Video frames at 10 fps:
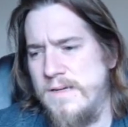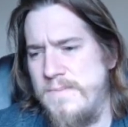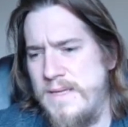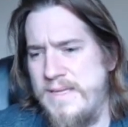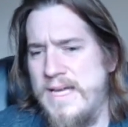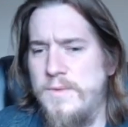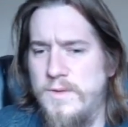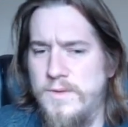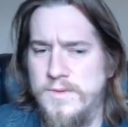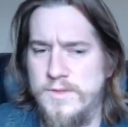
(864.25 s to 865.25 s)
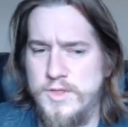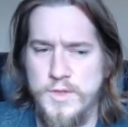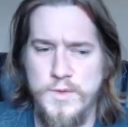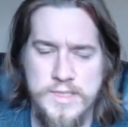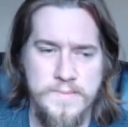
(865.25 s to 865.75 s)
maybe I will
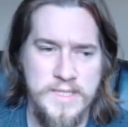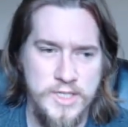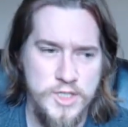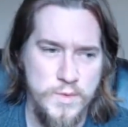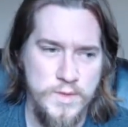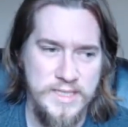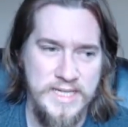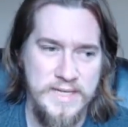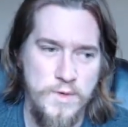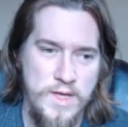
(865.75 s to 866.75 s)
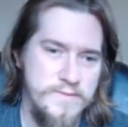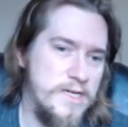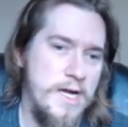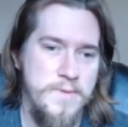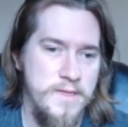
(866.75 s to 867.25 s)
do something shortly and we'll have a
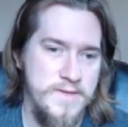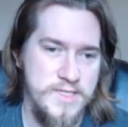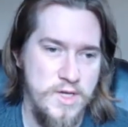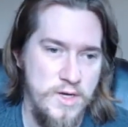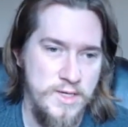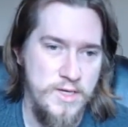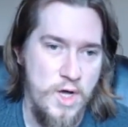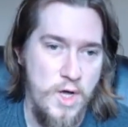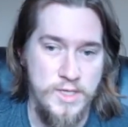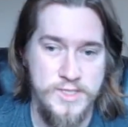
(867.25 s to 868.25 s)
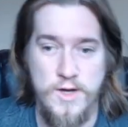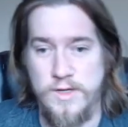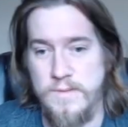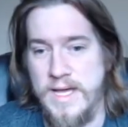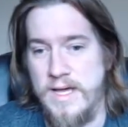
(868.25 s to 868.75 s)
couple of us on all to
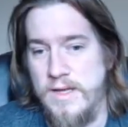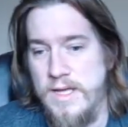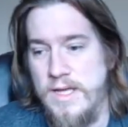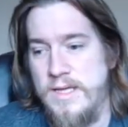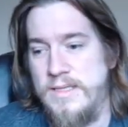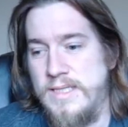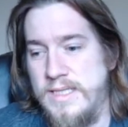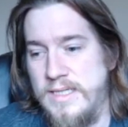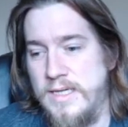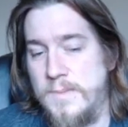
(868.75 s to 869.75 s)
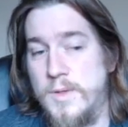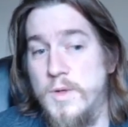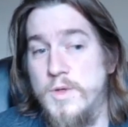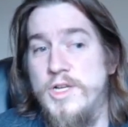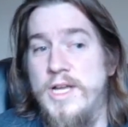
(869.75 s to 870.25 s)
talk about the
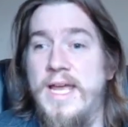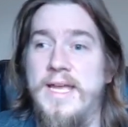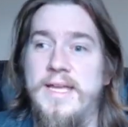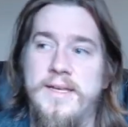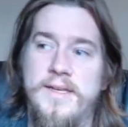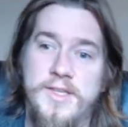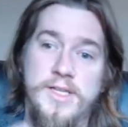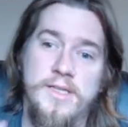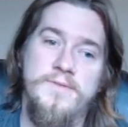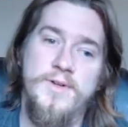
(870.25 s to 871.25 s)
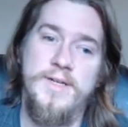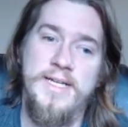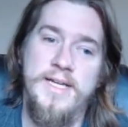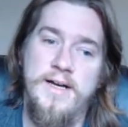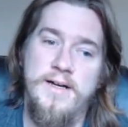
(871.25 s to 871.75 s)
approach and the
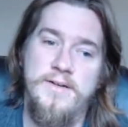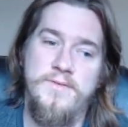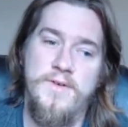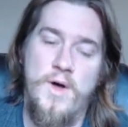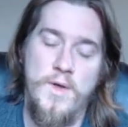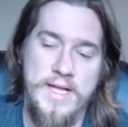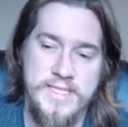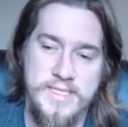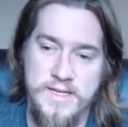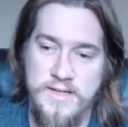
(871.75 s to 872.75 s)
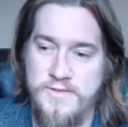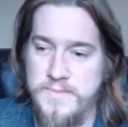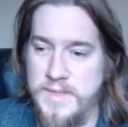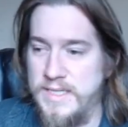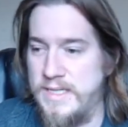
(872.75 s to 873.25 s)
delivery of all that stuff.
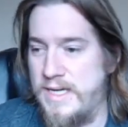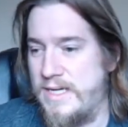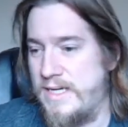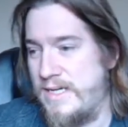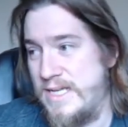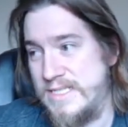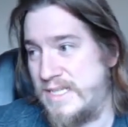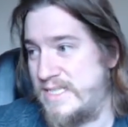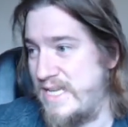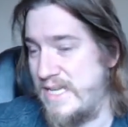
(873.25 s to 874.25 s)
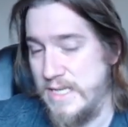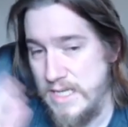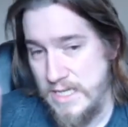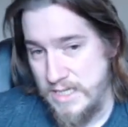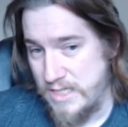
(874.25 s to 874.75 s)
But as I said,
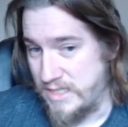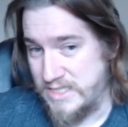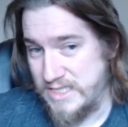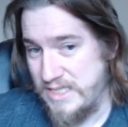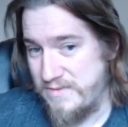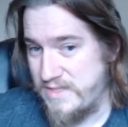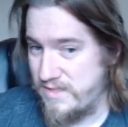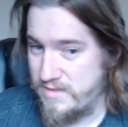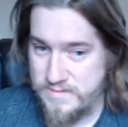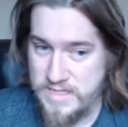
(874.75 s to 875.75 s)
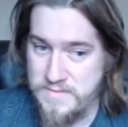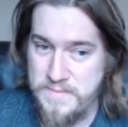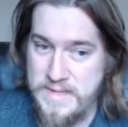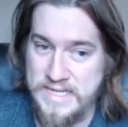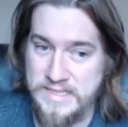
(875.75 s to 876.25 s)
Unsleeved coming
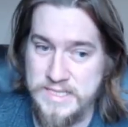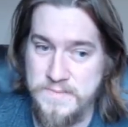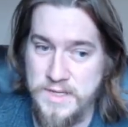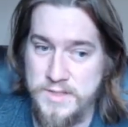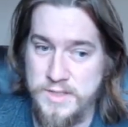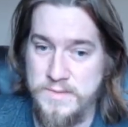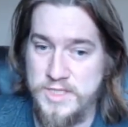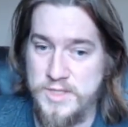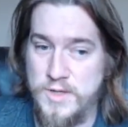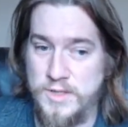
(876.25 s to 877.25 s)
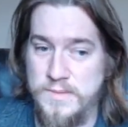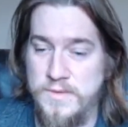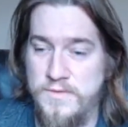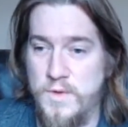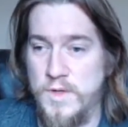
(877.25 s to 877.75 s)
back this month a little bit stronger than
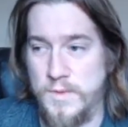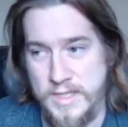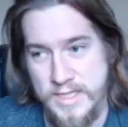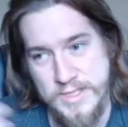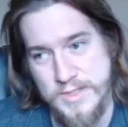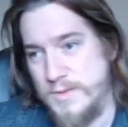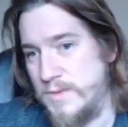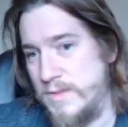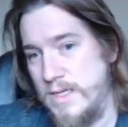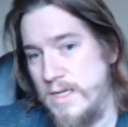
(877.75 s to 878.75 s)
before. We're going to do